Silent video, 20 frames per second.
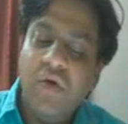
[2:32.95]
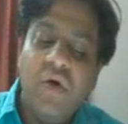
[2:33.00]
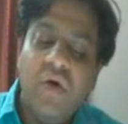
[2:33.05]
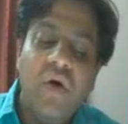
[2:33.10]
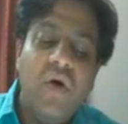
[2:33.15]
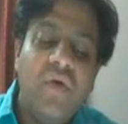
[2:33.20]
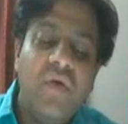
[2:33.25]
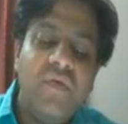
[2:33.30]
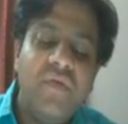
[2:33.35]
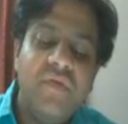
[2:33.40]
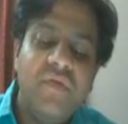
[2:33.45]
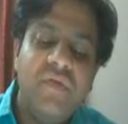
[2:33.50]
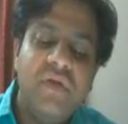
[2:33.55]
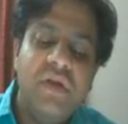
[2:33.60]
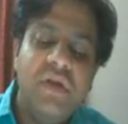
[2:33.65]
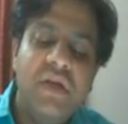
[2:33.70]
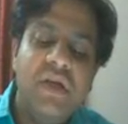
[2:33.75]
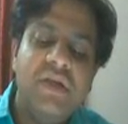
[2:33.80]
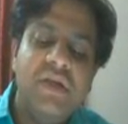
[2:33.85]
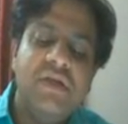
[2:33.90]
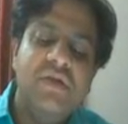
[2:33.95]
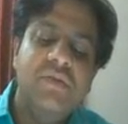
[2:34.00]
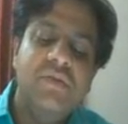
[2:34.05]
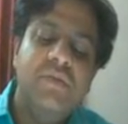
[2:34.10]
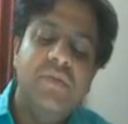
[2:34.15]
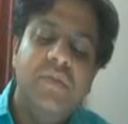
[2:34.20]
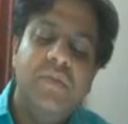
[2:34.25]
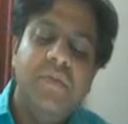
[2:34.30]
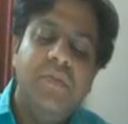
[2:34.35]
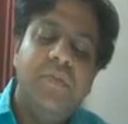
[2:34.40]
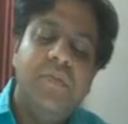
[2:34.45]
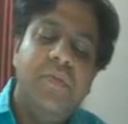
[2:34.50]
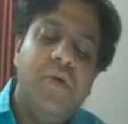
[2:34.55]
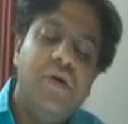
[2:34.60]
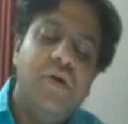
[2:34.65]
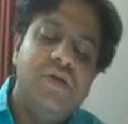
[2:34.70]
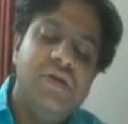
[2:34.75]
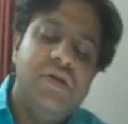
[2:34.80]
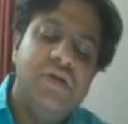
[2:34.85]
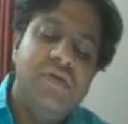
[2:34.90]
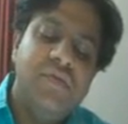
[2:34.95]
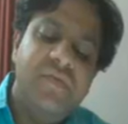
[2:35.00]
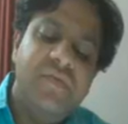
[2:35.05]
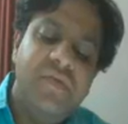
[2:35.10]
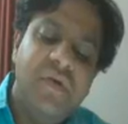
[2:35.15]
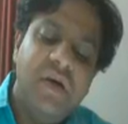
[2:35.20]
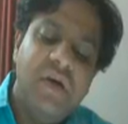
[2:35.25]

of this positive,